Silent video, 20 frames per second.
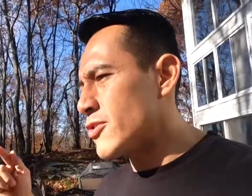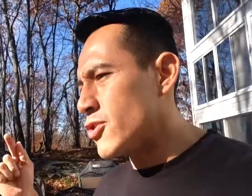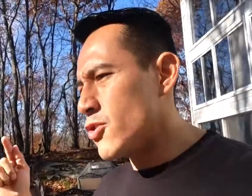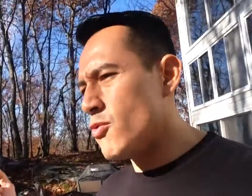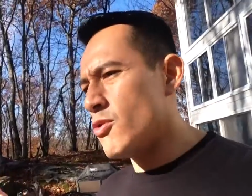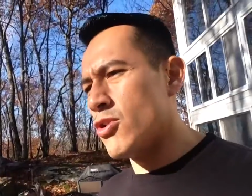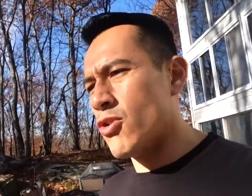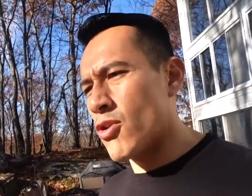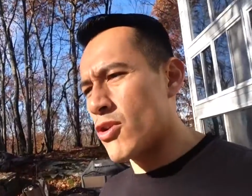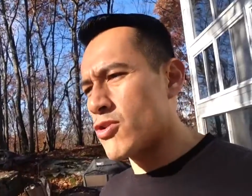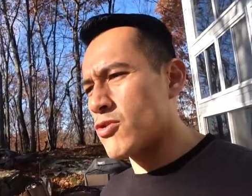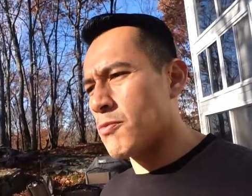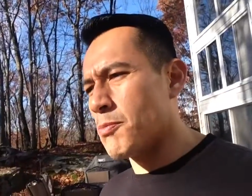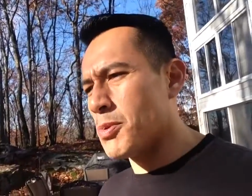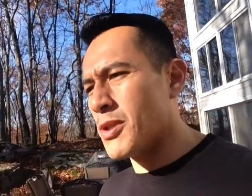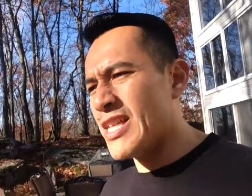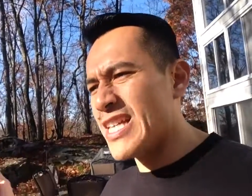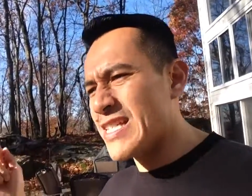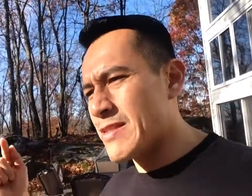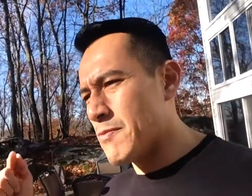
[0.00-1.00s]
to do in order to
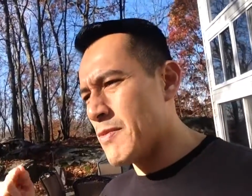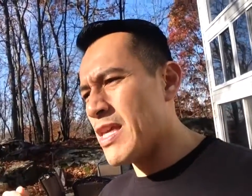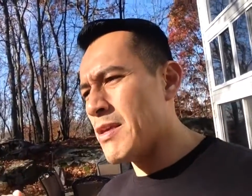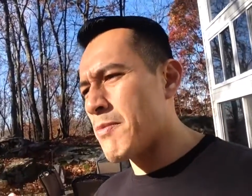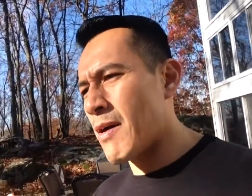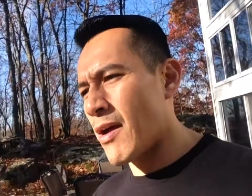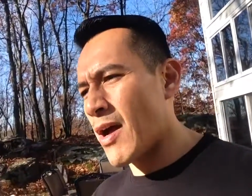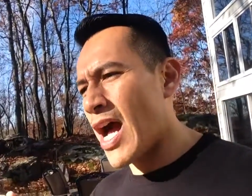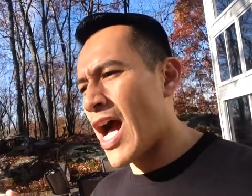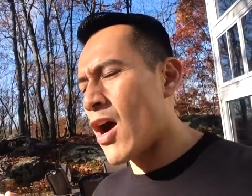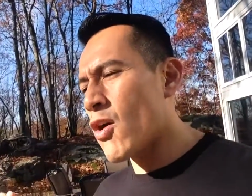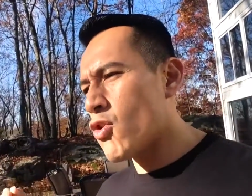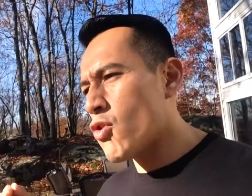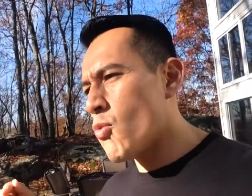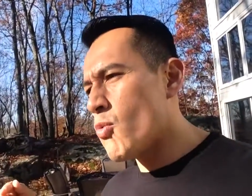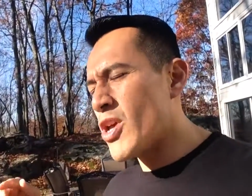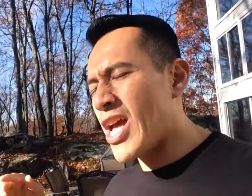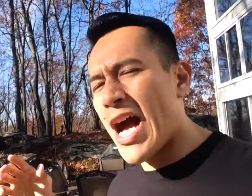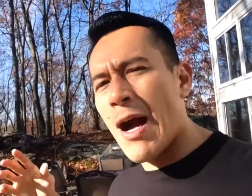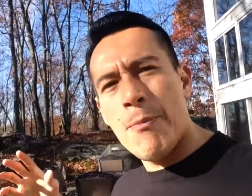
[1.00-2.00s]
please me, but how
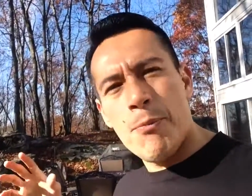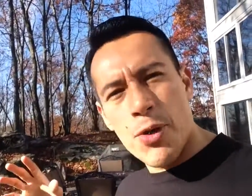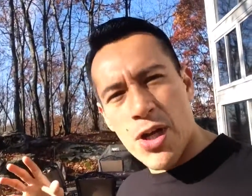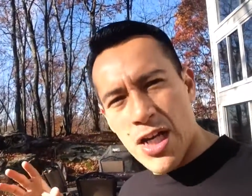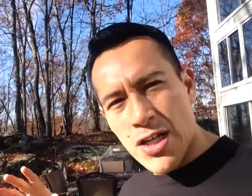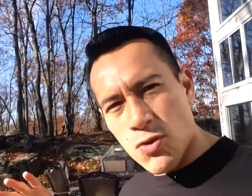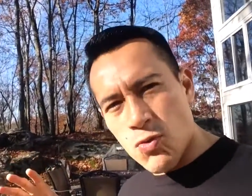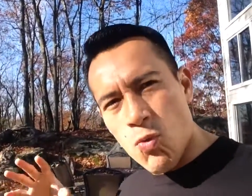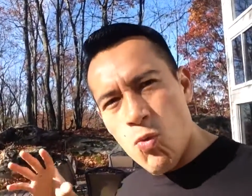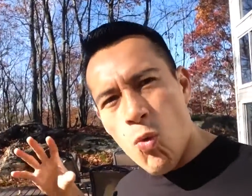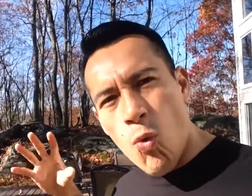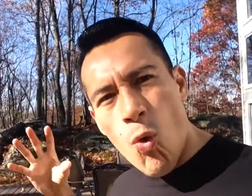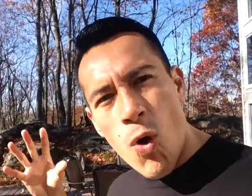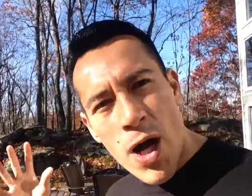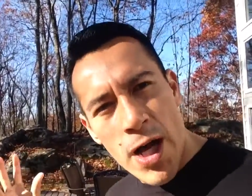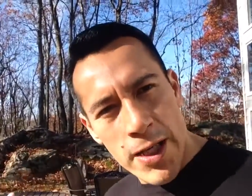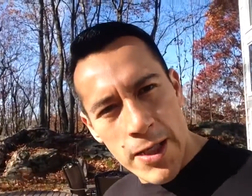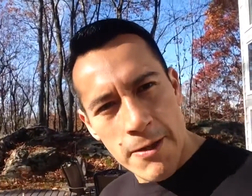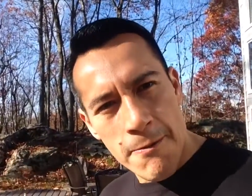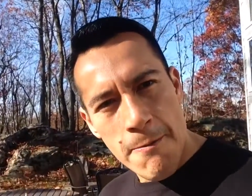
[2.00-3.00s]
can we operate as
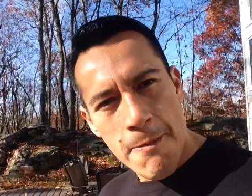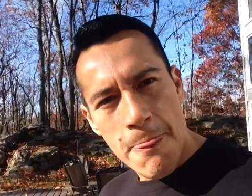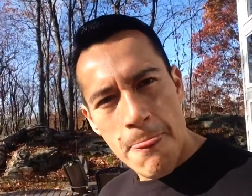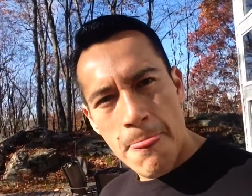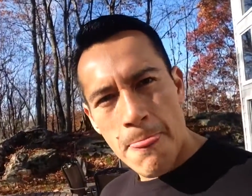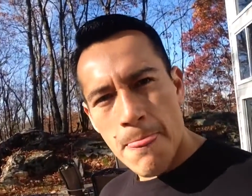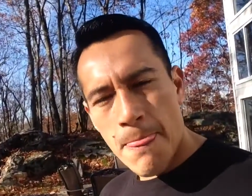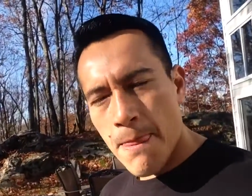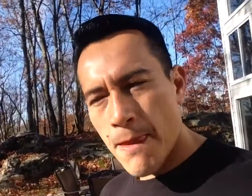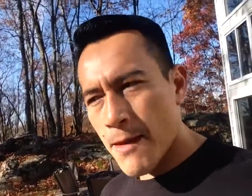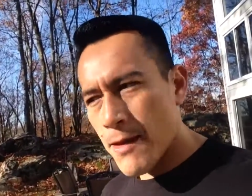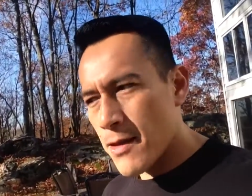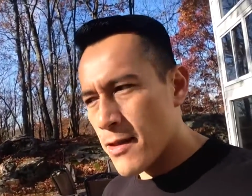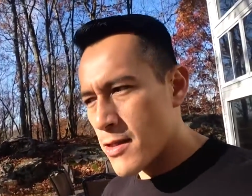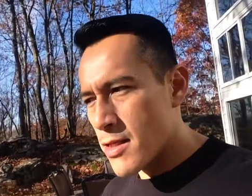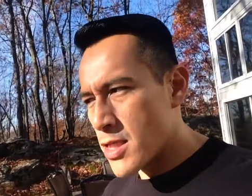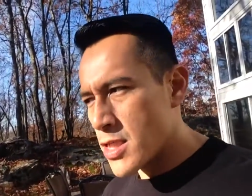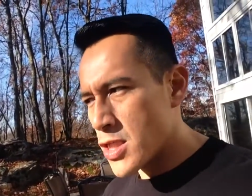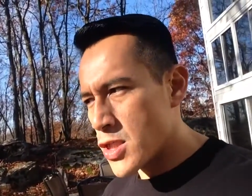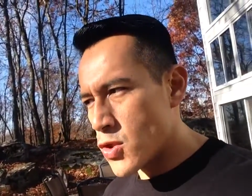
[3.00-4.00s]
one
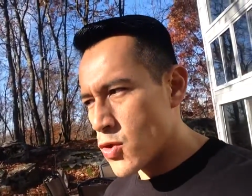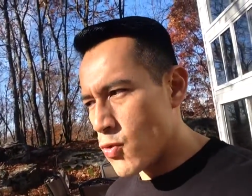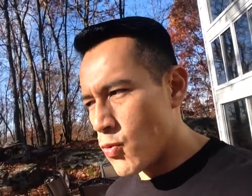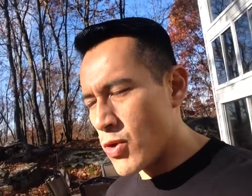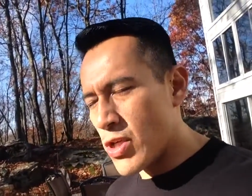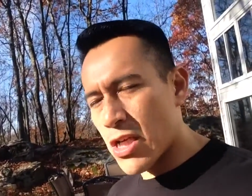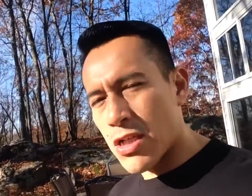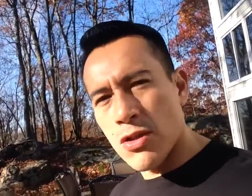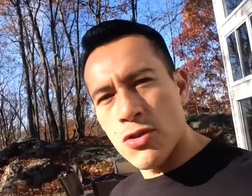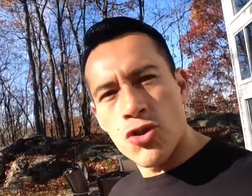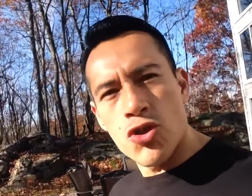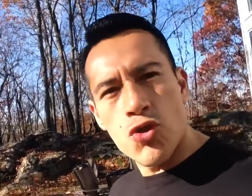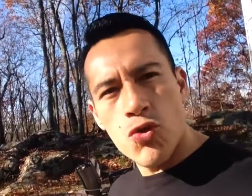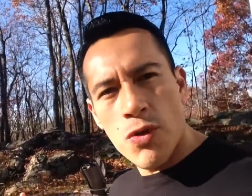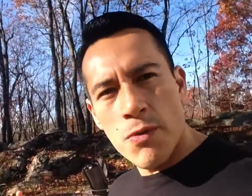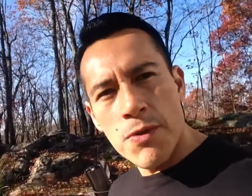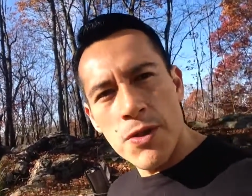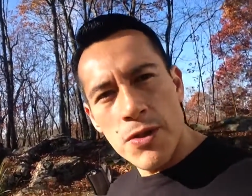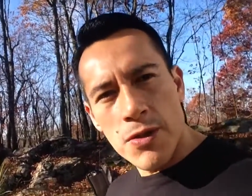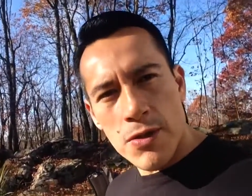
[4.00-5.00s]
so we can
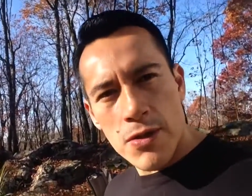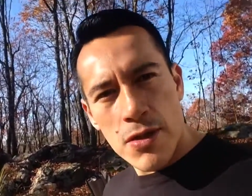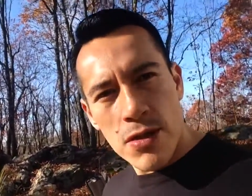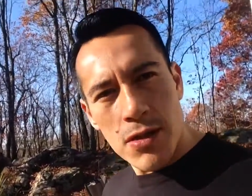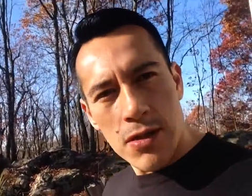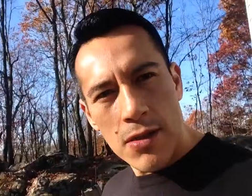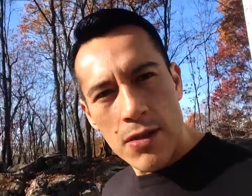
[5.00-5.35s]
contribute?